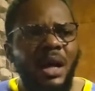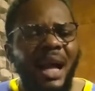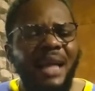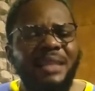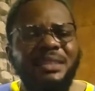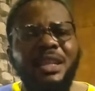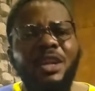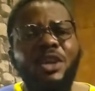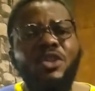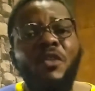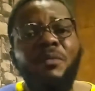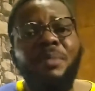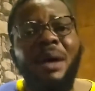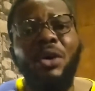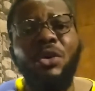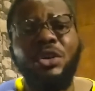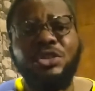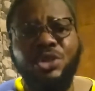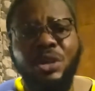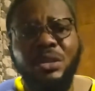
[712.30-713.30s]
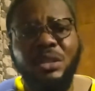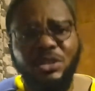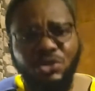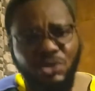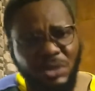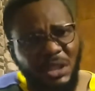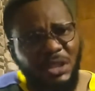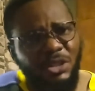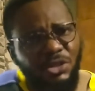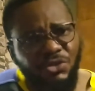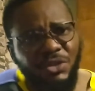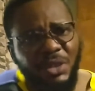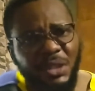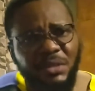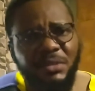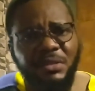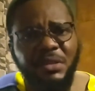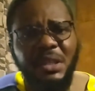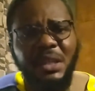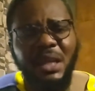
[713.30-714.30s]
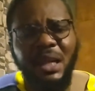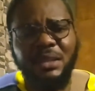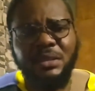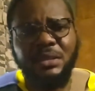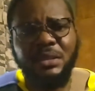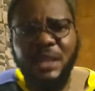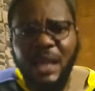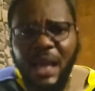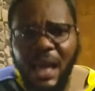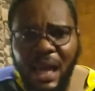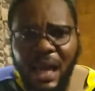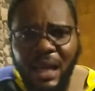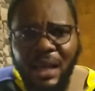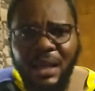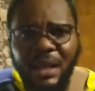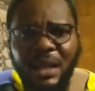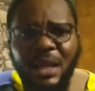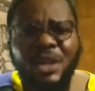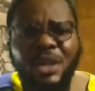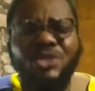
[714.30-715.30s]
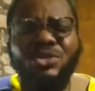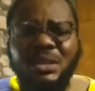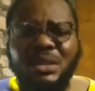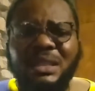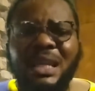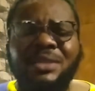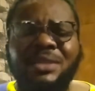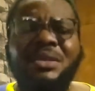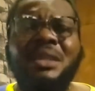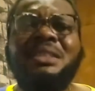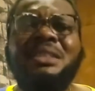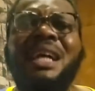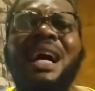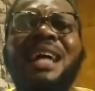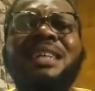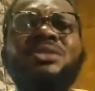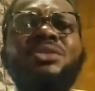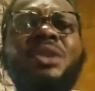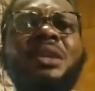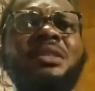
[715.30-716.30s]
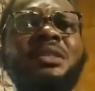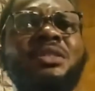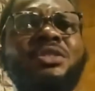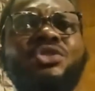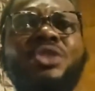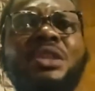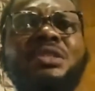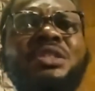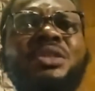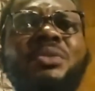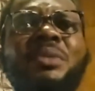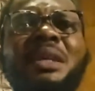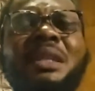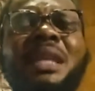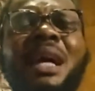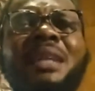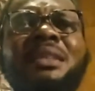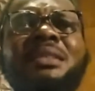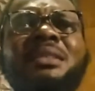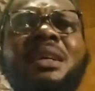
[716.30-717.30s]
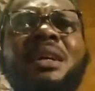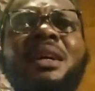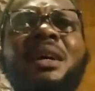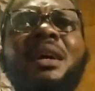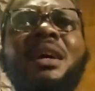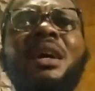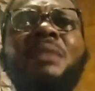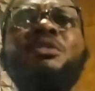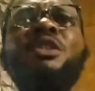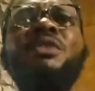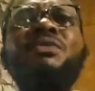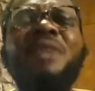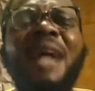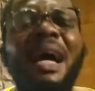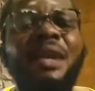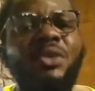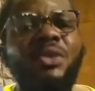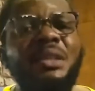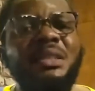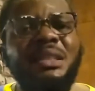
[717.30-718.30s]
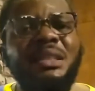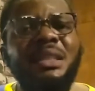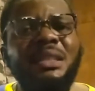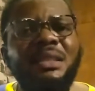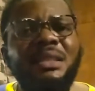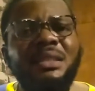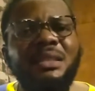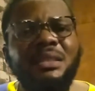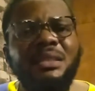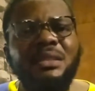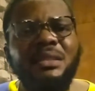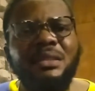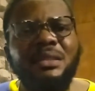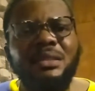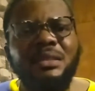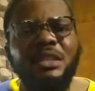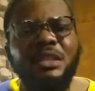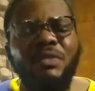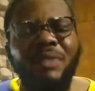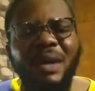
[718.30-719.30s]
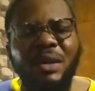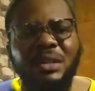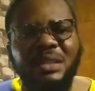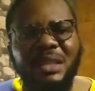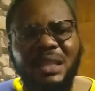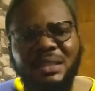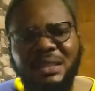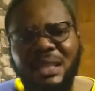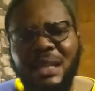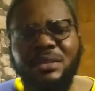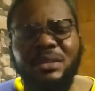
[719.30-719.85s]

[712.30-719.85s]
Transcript: I see a lot of percussionists using triggers. Yeah, you know, technology has done it in such a way that if you are not a